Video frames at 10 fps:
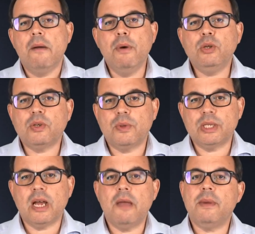Most of the
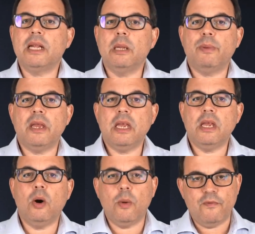time, it'll
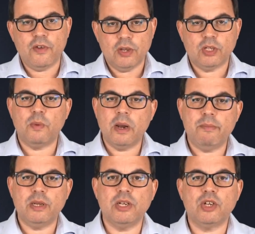be obvious when a
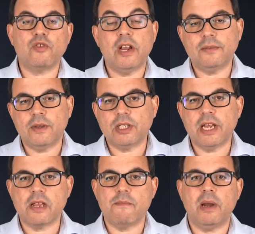business transfer has
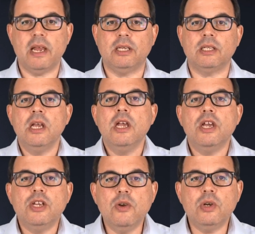taken place.
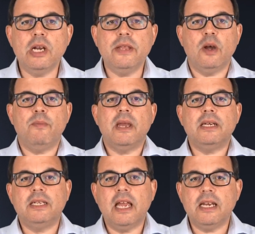Usually, there'll be
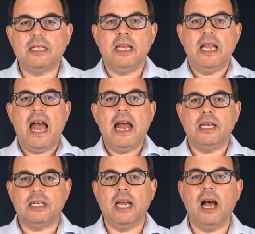a date
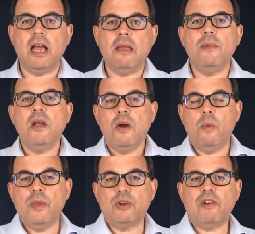and a time
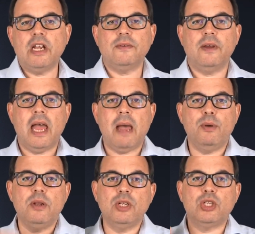when the transfer
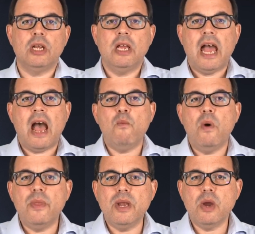happens and
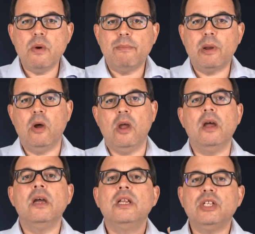when the new
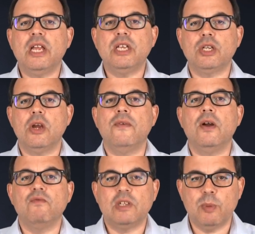employer takes
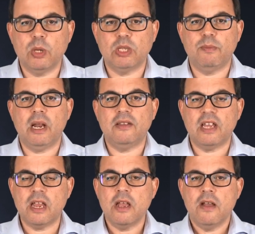over
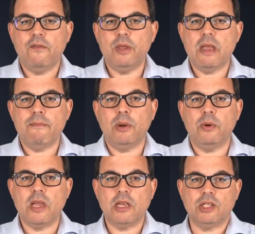responsibility for the
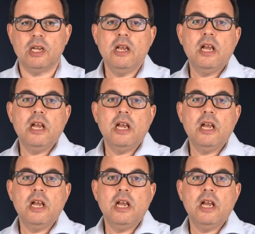employees.